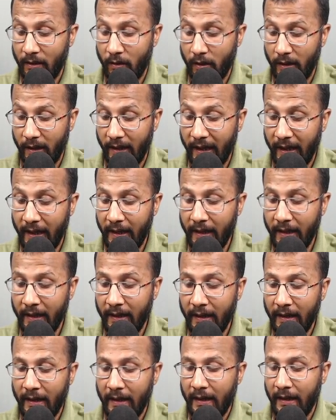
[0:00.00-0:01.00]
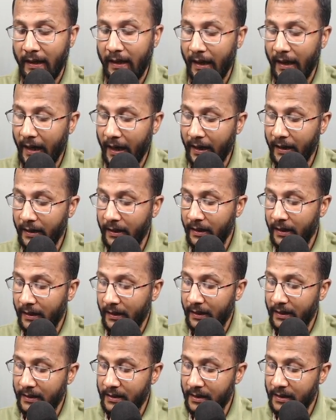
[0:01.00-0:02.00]
A, and
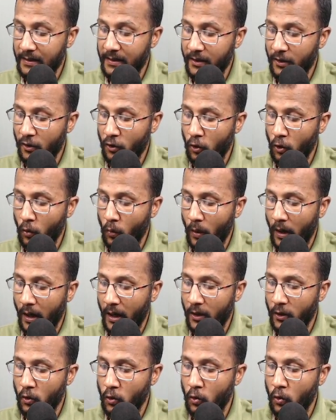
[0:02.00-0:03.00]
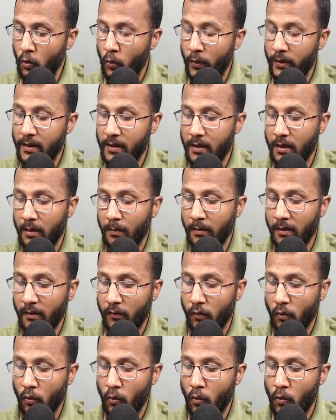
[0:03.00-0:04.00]
this is 0, 1, 2 which is number
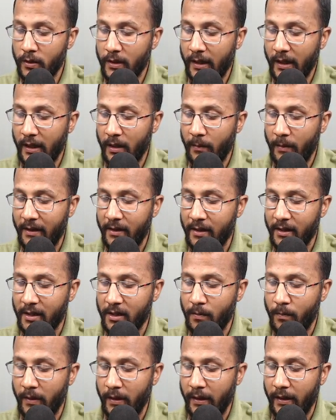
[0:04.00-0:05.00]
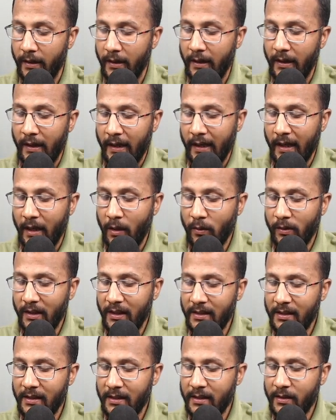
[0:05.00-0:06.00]
of rows in matrix B. Now
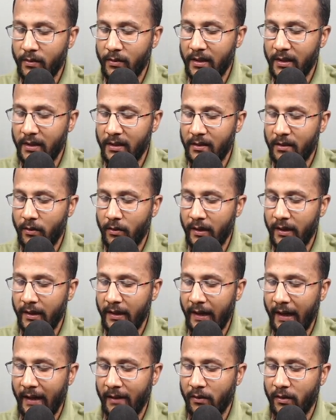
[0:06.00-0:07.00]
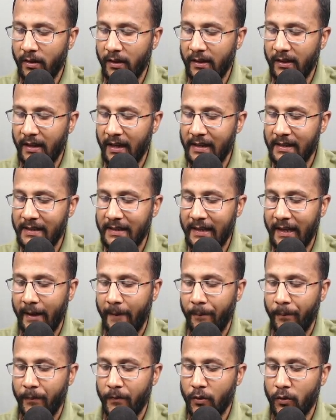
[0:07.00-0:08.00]
this is, you see, 3 and 3, they are
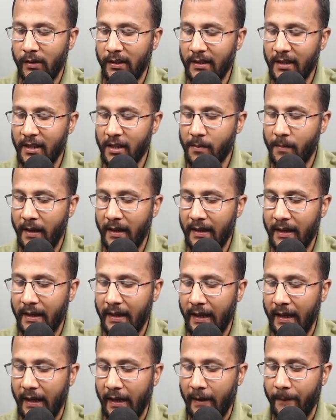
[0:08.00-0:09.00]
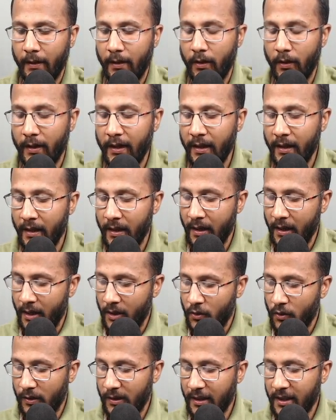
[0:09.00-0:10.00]
same. So this is my K. Okay,
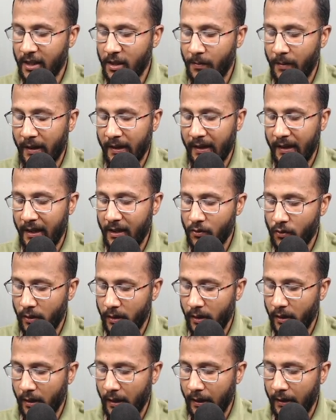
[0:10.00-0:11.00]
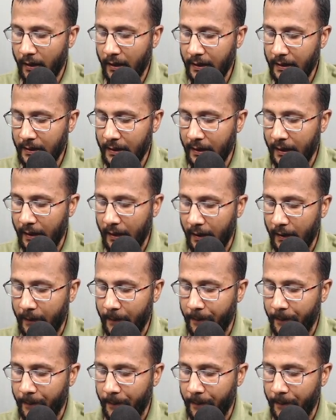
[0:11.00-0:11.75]
so this is my K. So here I'll write K.